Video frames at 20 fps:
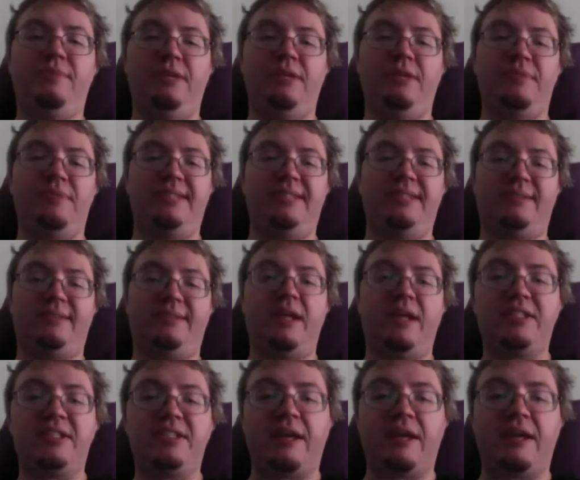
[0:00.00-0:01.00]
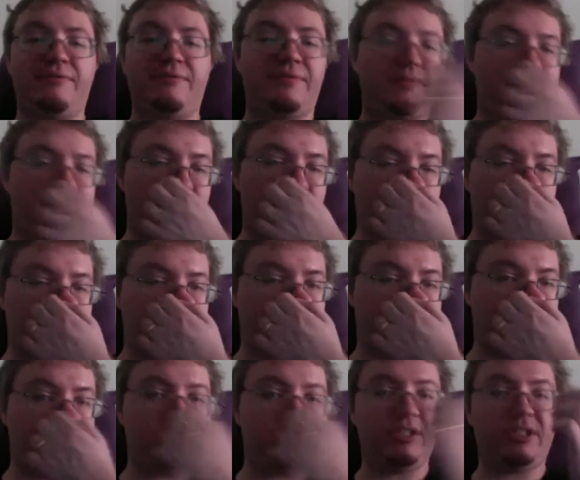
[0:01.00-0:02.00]
It was nice to have a, a
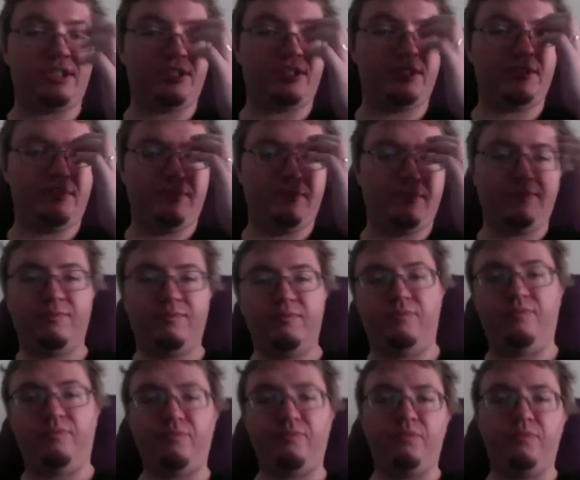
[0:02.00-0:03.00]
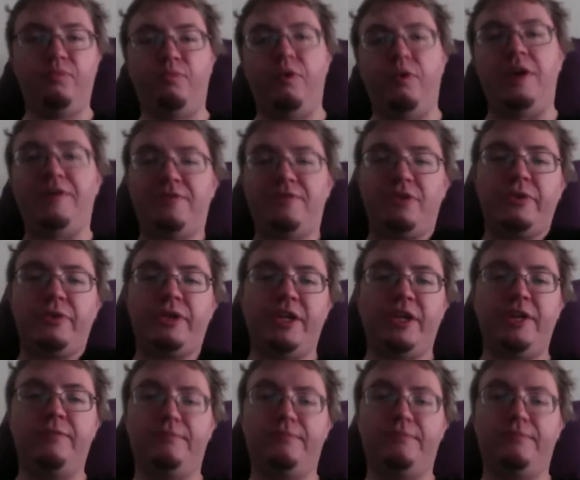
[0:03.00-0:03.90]
different way of doing it.